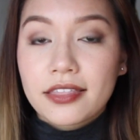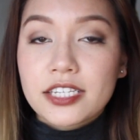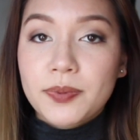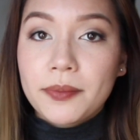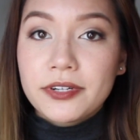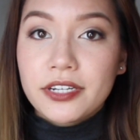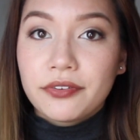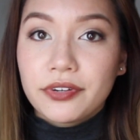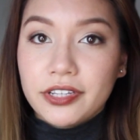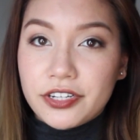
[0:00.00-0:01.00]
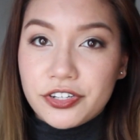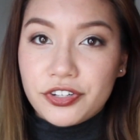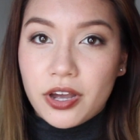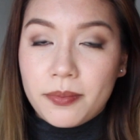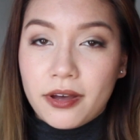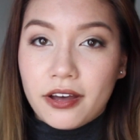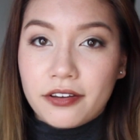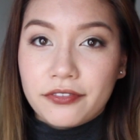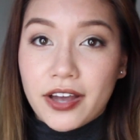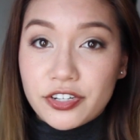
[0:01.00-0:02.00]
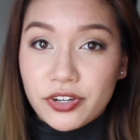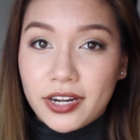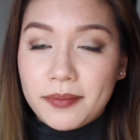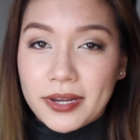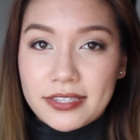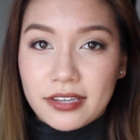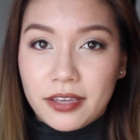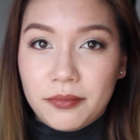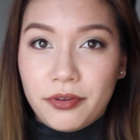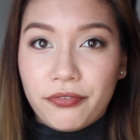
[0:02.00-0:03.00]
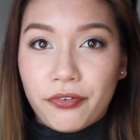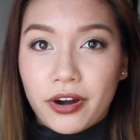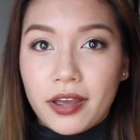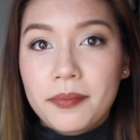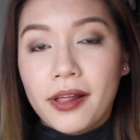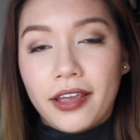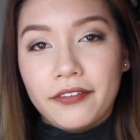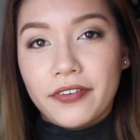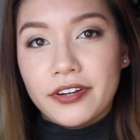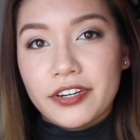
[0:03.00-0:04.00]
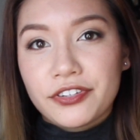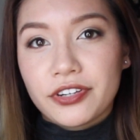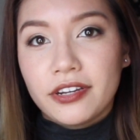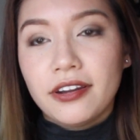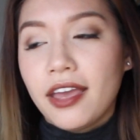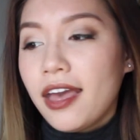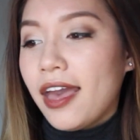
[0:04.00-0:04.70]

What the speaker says: This primer did a really good job of hydrating my skin before I apply a foundation,